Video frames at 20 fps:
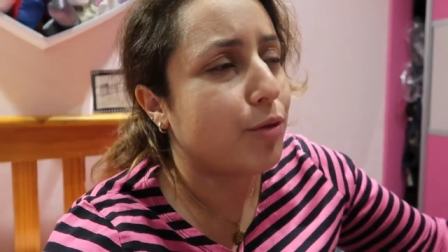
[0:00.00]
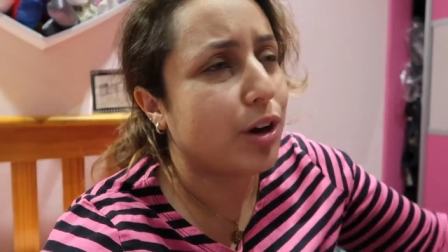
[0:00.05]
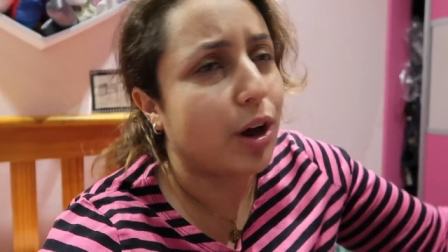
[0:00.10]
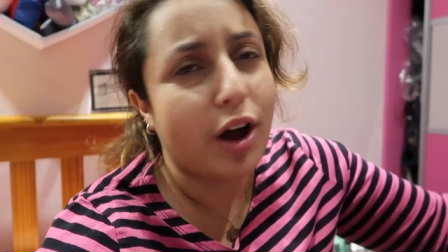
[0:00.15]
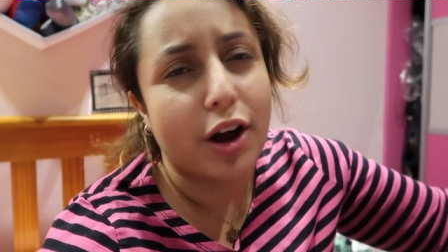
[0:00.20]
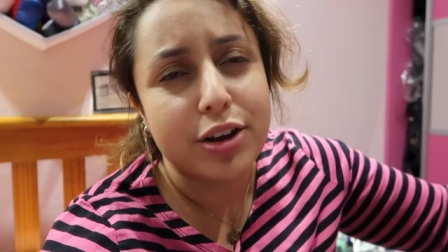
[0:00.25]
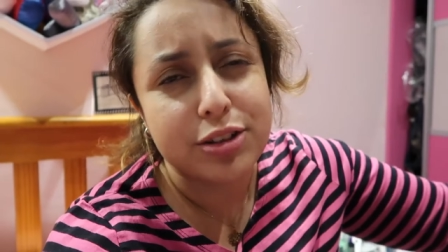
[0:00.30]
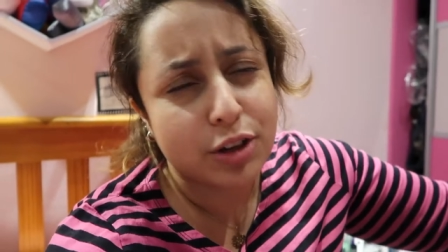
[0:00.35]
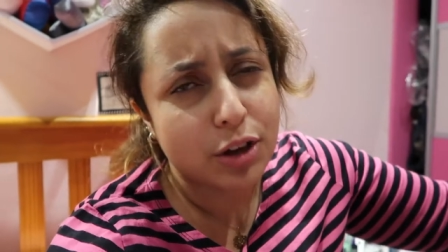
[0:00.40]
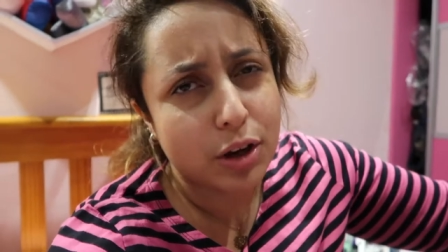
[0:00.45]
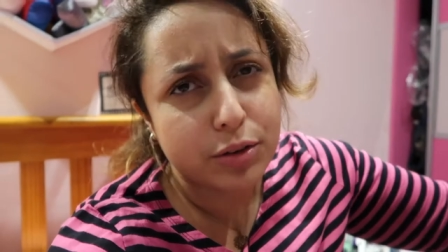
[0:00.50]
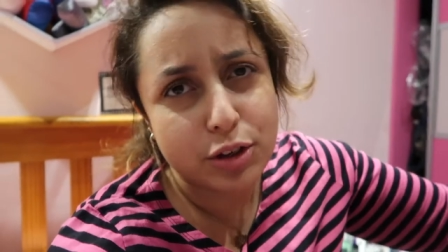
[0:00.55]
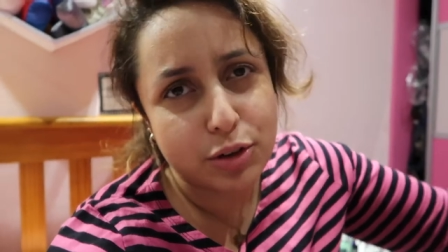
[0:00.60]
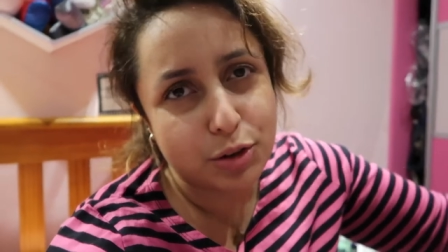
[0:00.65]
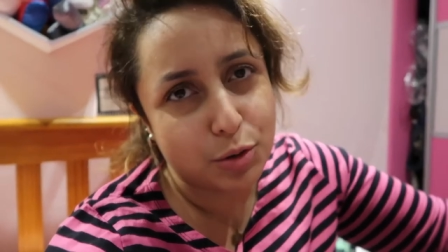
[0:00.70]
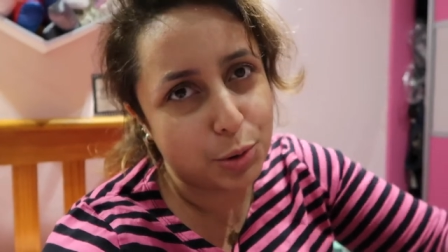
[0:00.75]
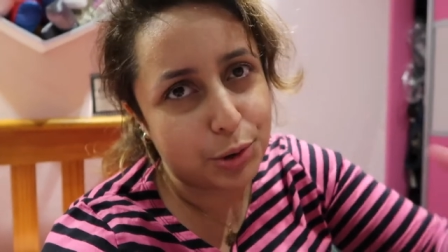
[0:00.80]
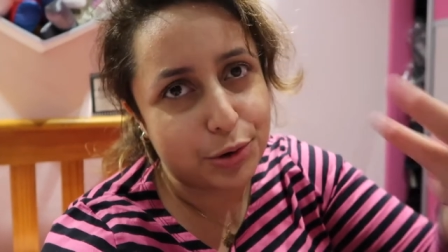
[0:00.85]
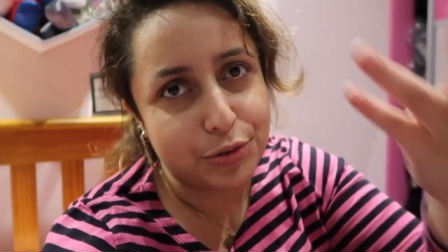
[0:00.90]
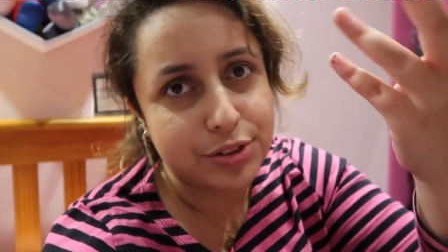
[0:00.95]
when I asked her,
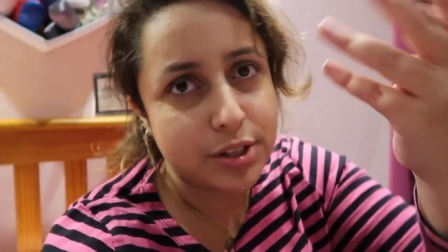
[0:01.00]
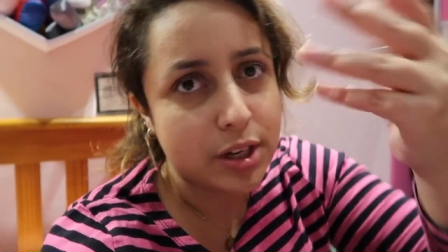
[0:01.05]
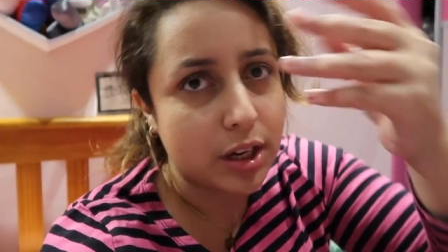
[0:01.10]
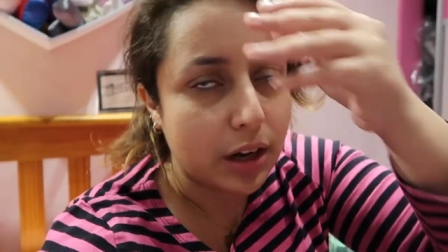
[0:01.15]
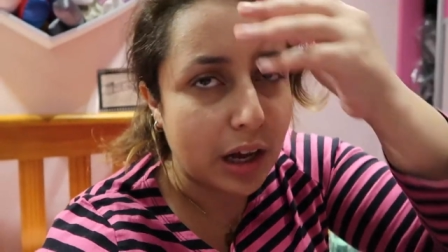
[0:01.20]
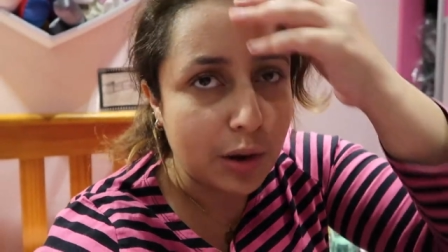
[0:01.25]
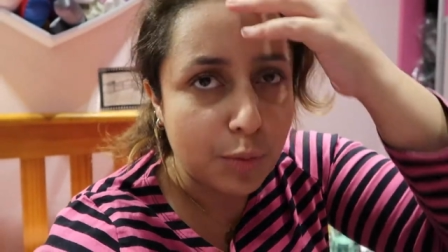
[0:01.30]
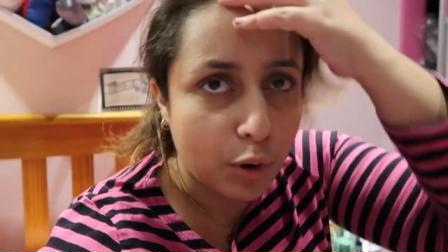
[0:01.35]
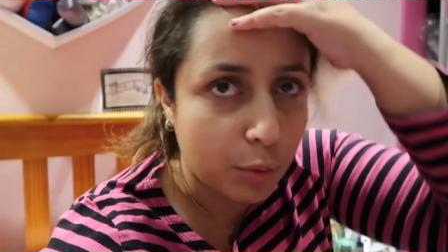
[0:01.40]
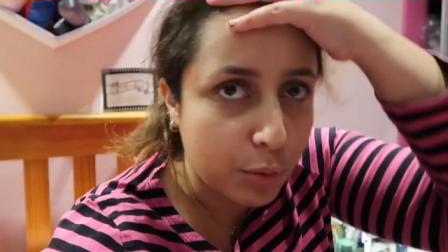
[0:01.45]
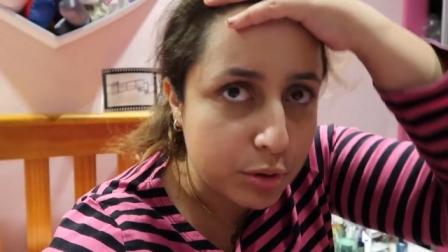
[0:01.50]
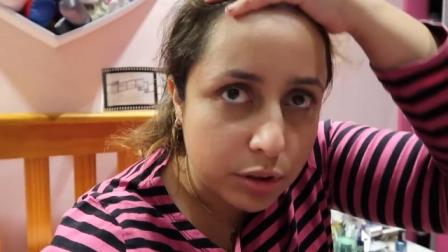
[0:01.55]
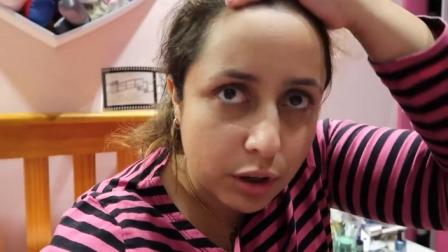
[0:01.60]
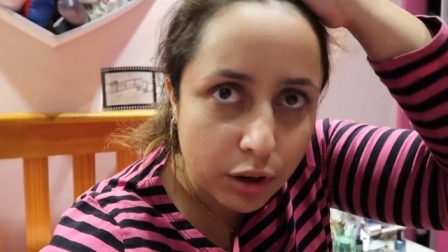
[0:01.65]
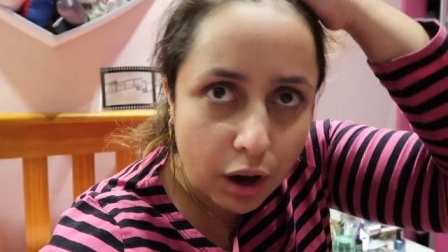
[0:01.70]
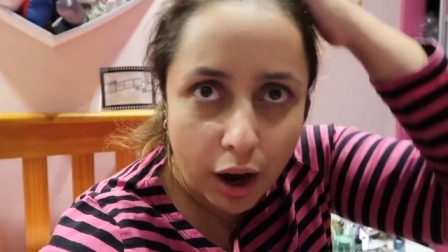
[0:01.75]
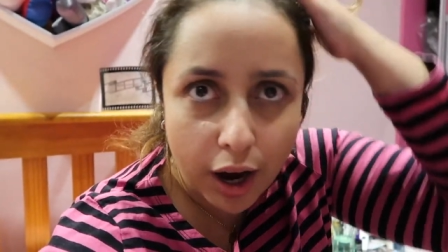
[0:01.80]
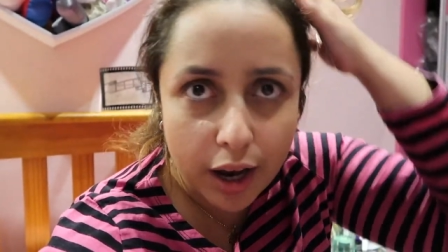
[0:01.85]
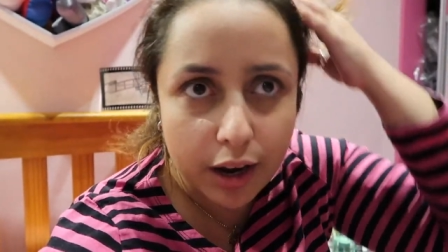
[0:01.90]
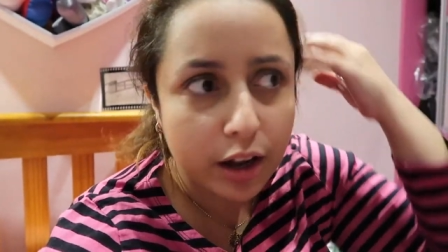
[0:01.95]
you would have seen like what was her
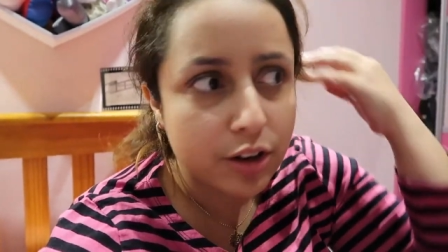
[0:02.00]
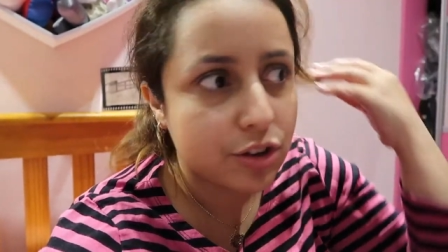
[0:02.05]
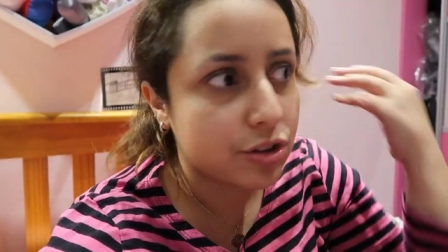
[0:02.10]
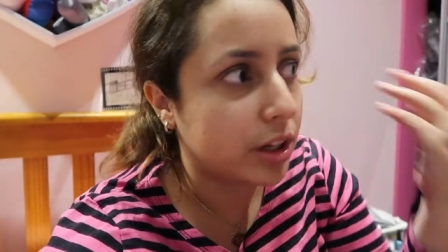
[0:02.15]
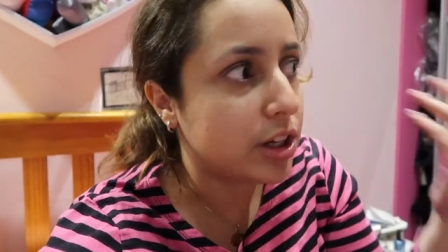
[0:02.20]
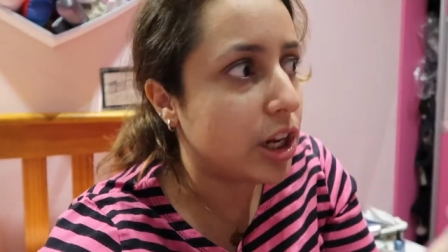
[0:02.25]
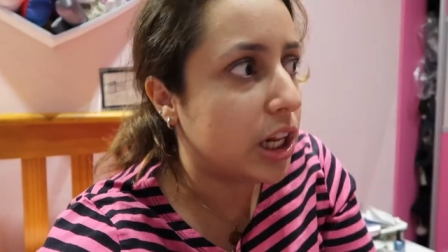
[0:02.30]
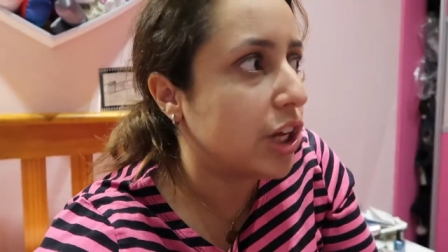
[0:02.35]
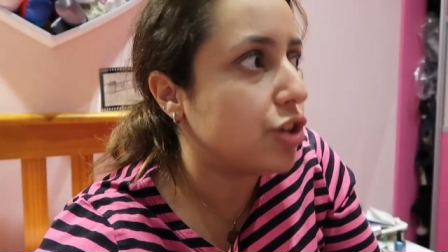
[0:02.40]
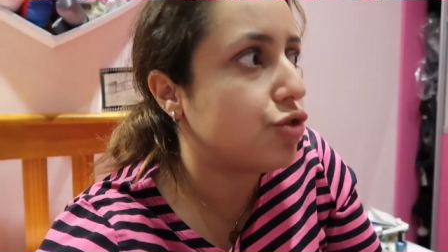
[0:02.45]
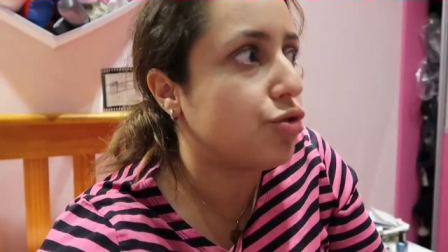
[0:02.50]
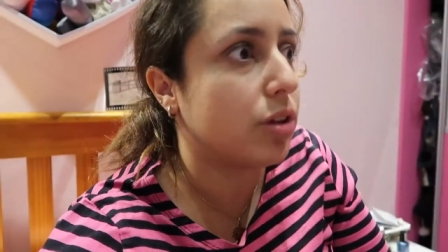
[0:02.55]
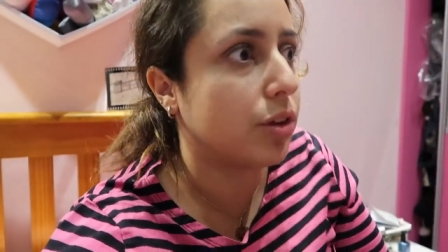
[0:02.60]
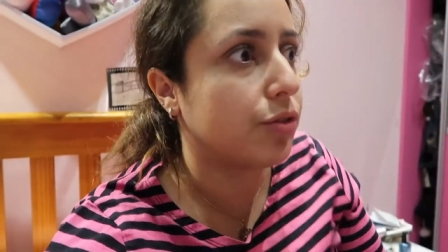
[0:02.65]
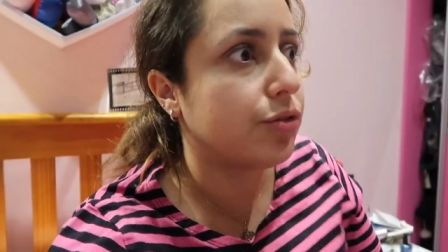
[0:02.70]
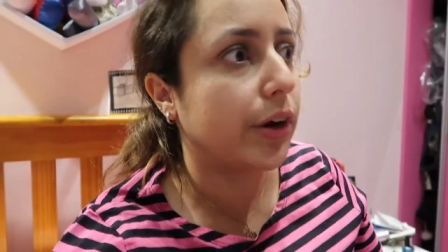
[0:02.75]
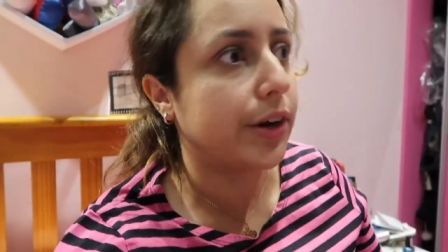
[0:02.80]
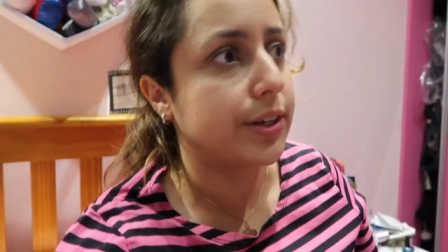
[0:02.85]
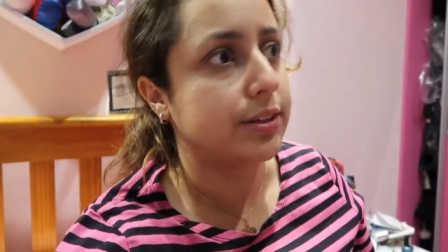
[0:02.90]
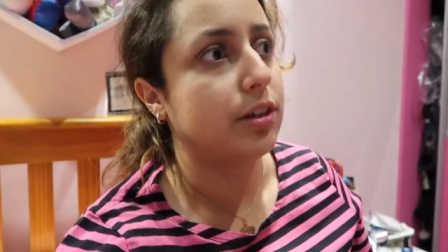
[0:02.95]
highlight, literally
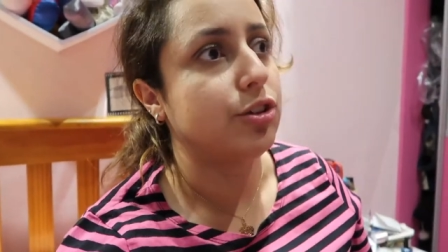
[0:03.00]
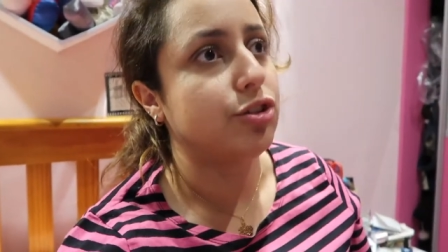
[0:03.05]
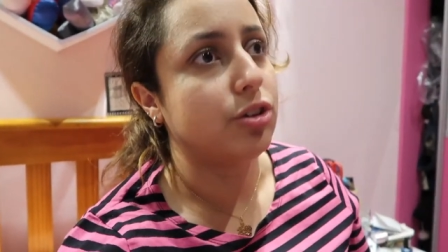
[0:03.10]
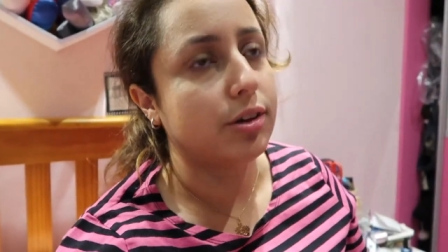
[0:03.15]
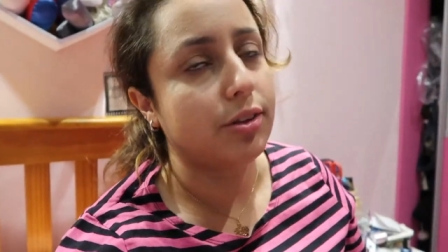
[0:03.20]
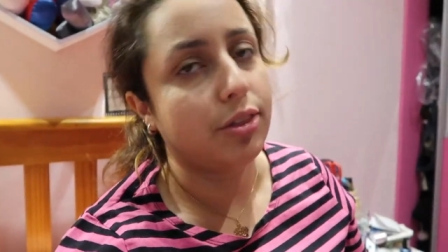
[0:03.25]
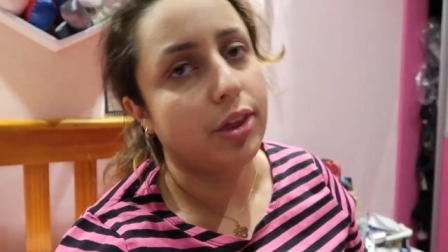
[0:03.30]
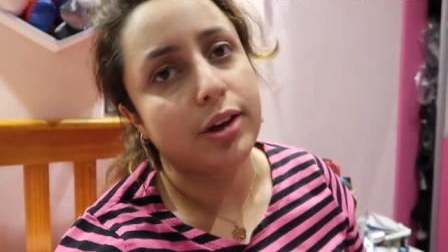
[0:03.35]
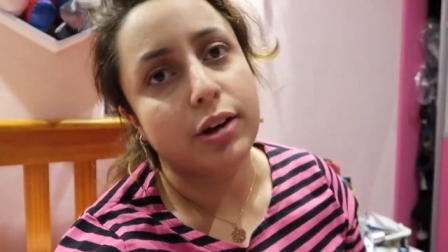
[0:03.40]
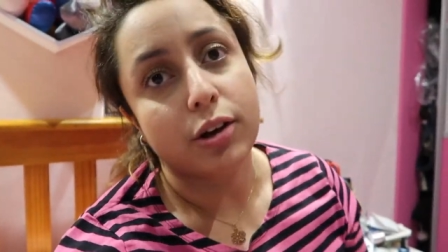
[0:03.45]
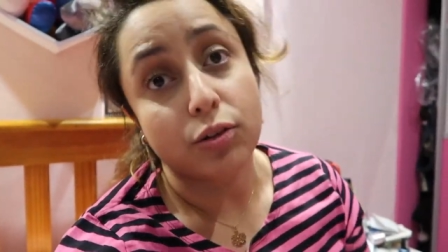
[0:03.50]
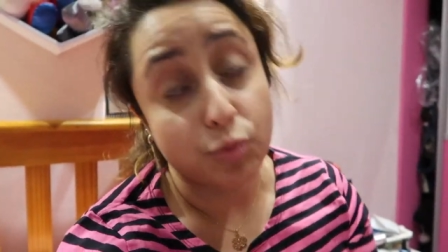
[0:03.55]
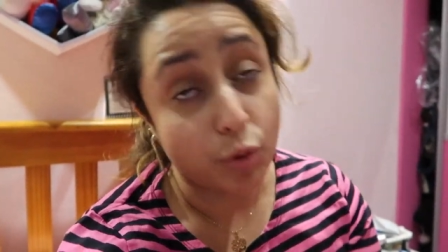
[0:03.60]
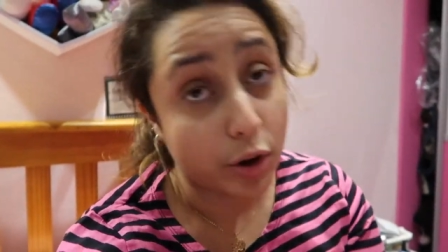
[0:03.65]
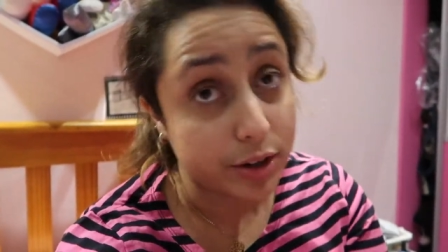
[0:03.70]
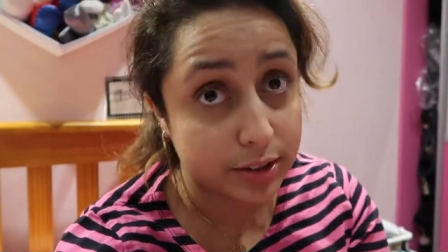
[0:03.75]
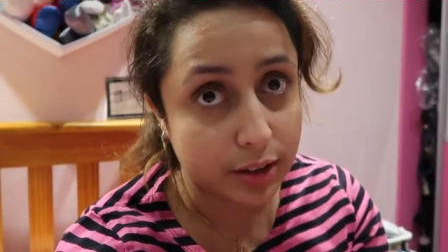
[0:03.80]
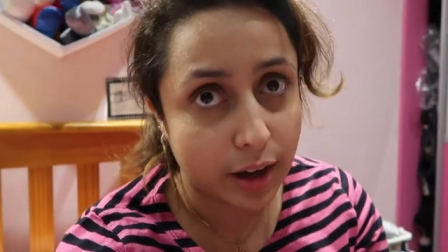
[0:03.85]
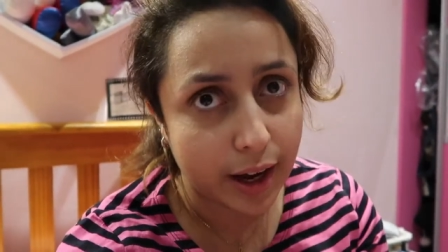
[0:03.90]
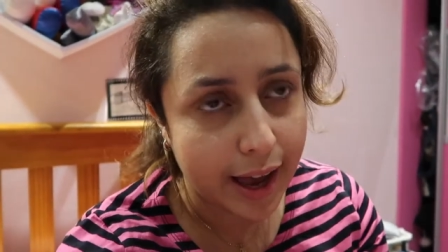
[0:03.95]
the first thing she could think of
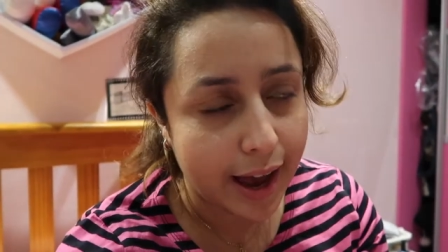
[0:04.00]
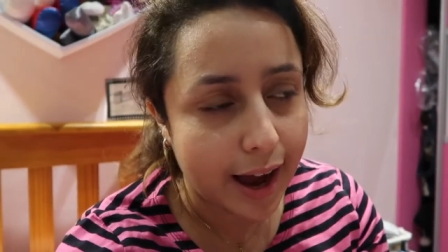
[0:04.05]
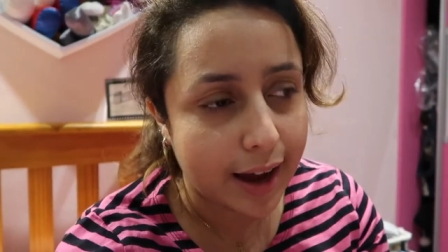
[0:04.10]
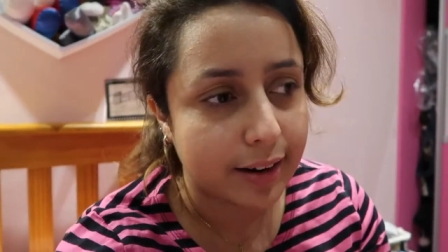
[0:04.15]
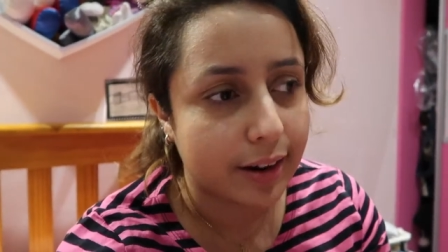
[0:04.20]
was Dianne.